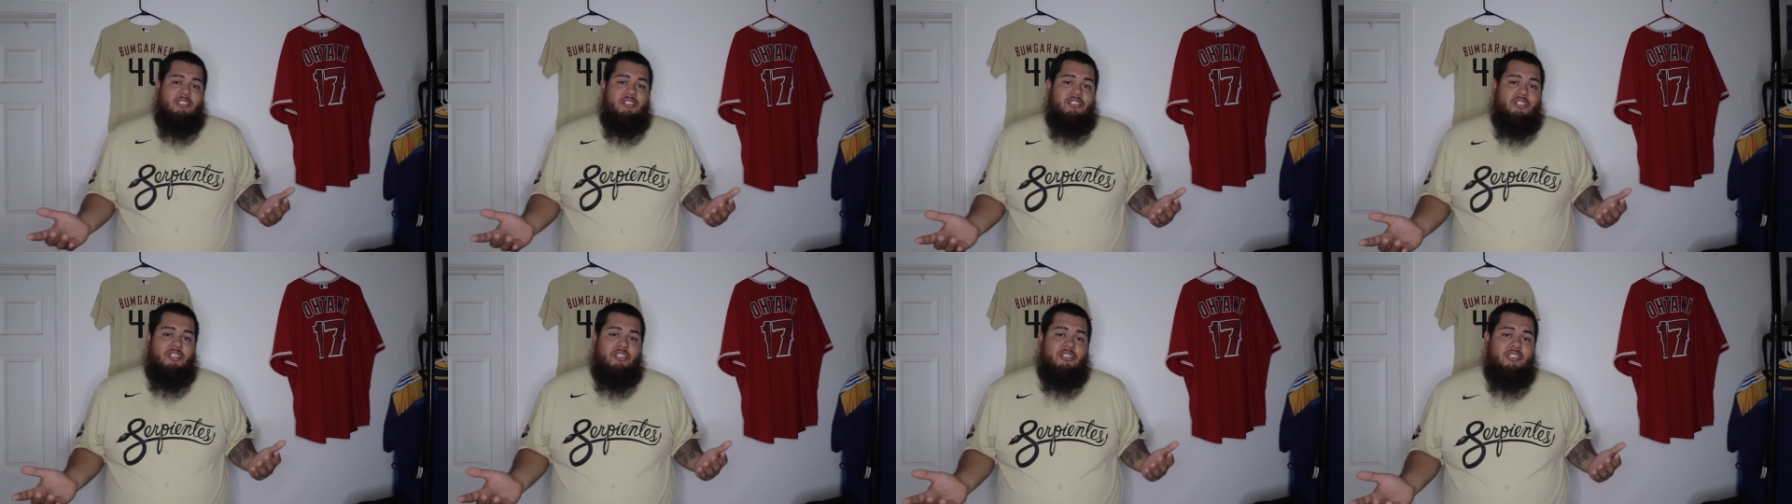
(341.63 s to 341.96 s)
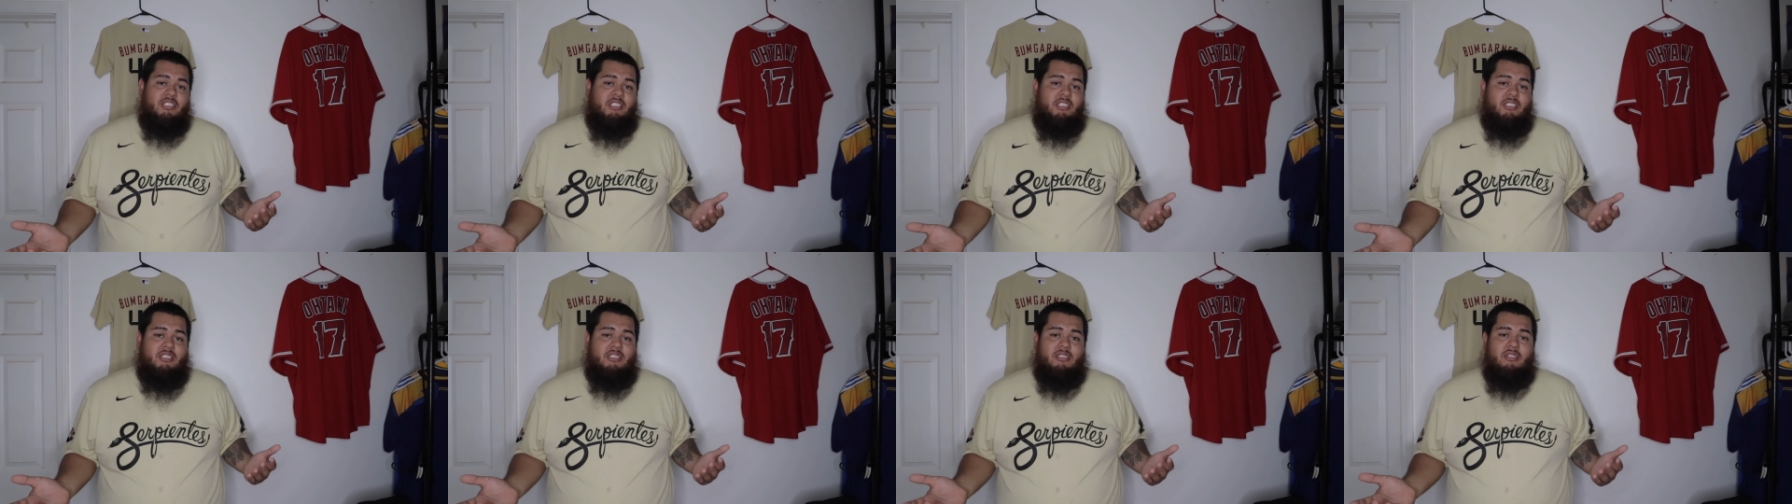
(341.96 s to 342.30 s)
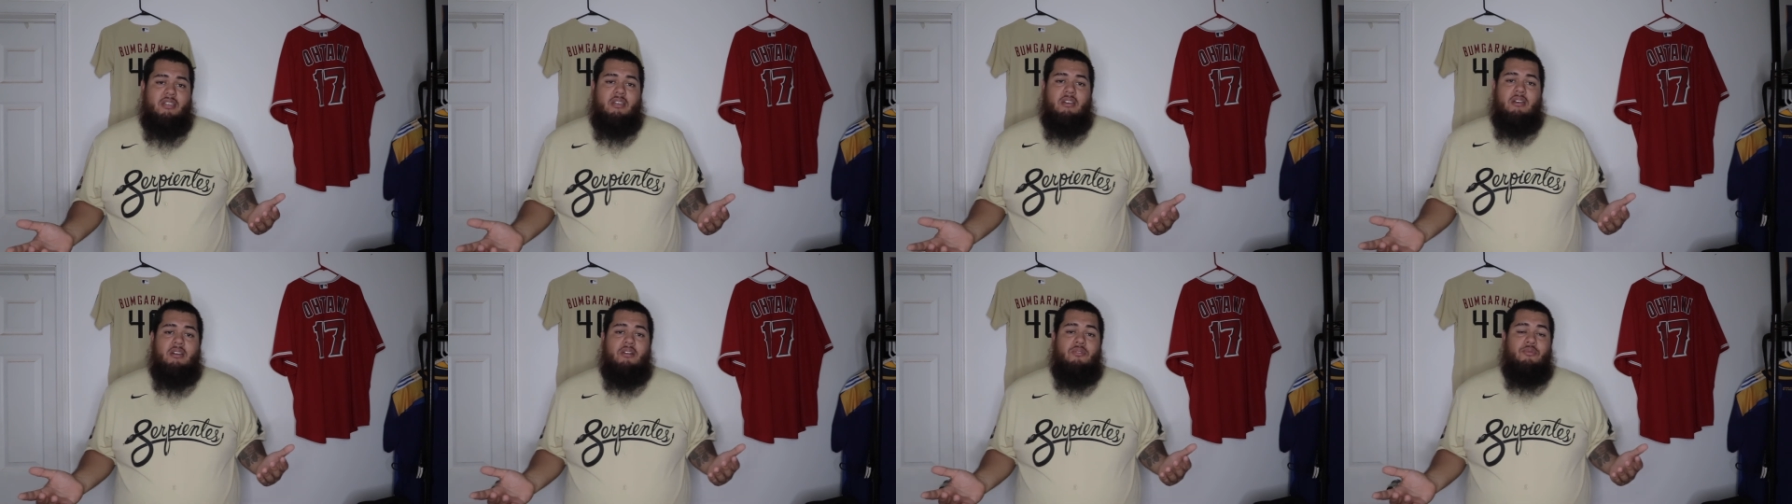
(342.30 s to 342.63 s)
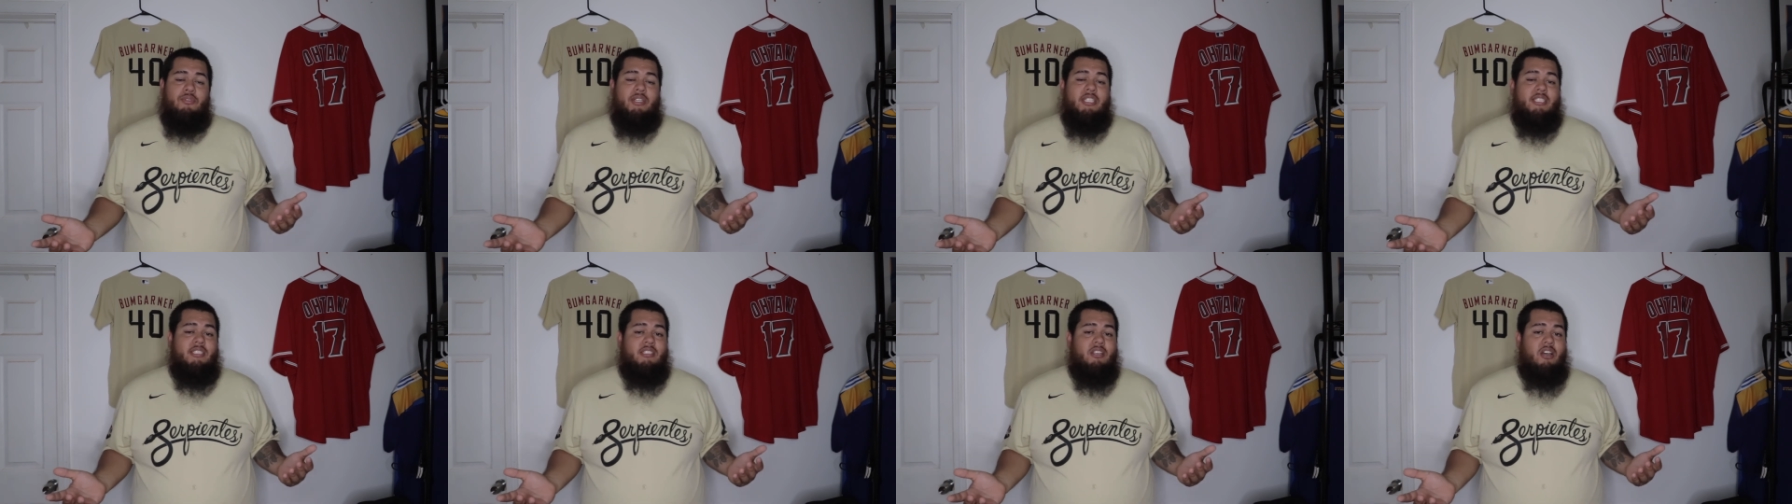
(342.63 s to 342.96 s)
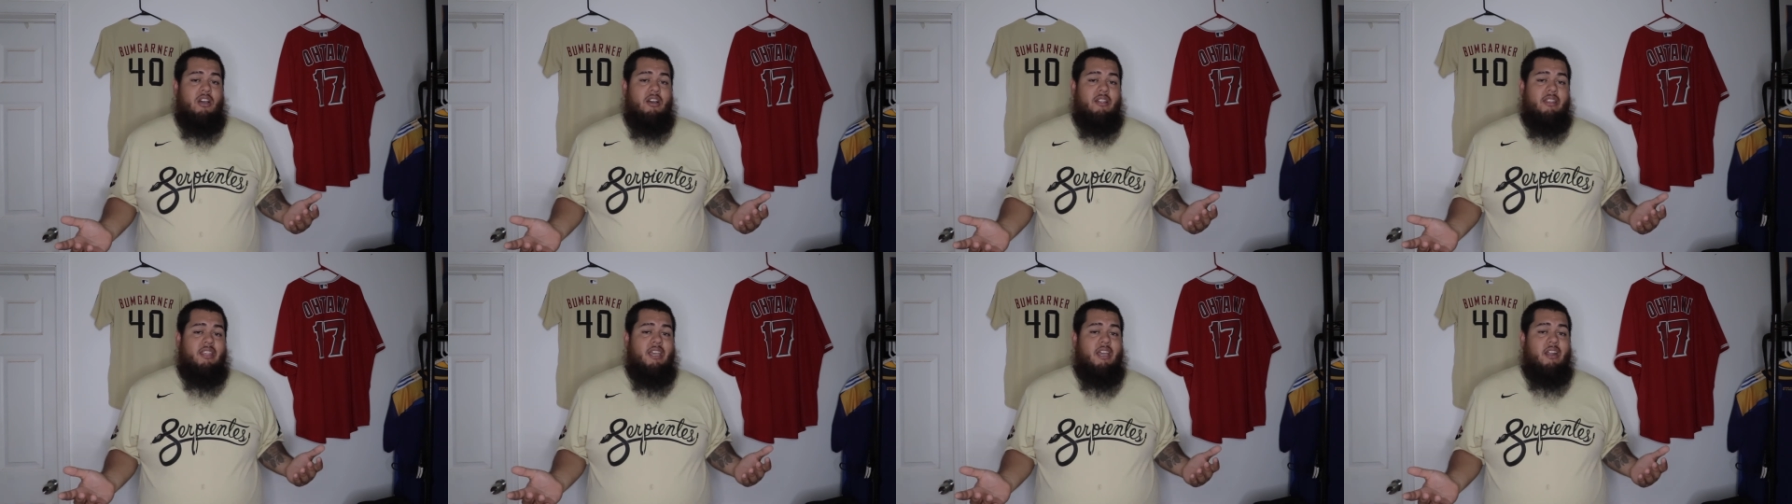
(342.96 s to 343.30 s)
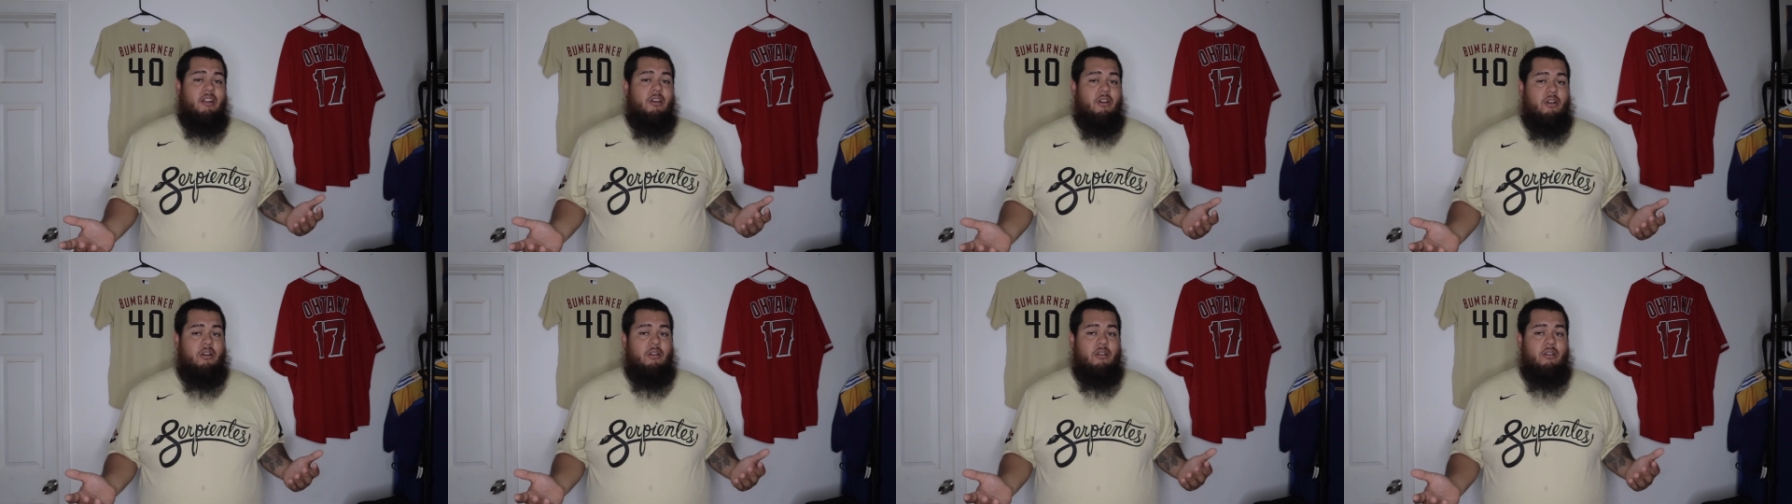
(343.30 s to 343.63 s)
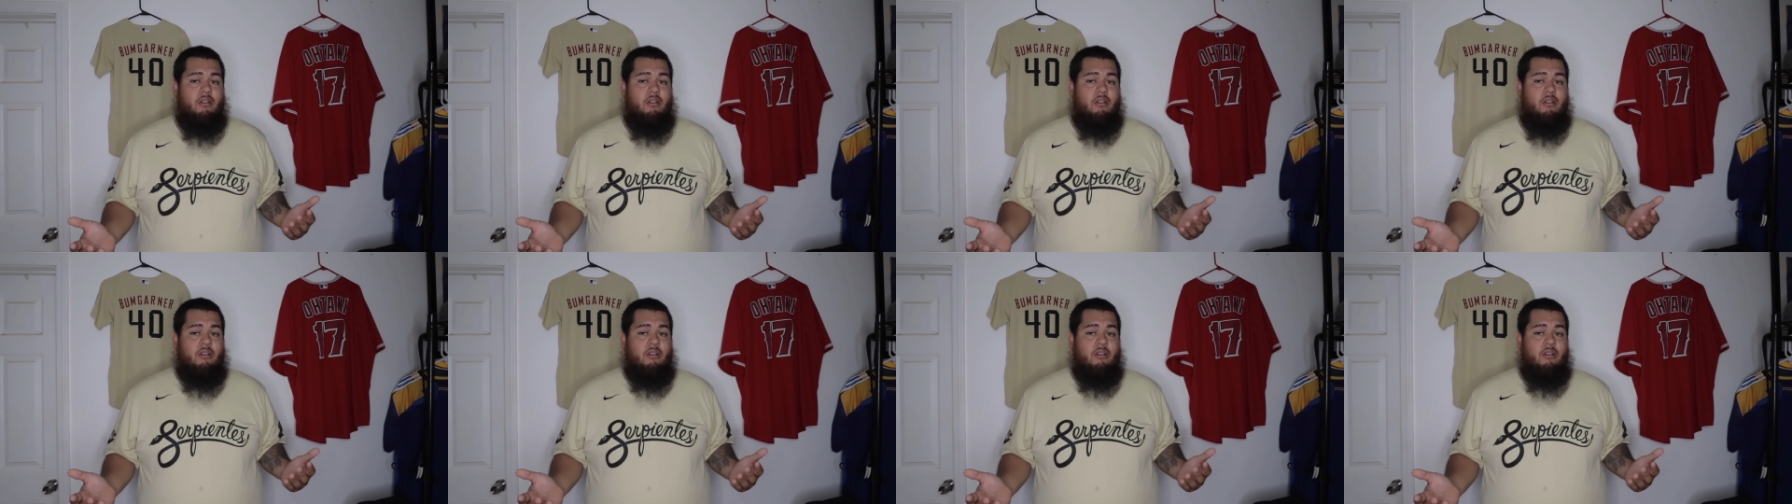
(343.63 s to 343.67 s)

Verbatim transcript: jerseys uh, restocked at all.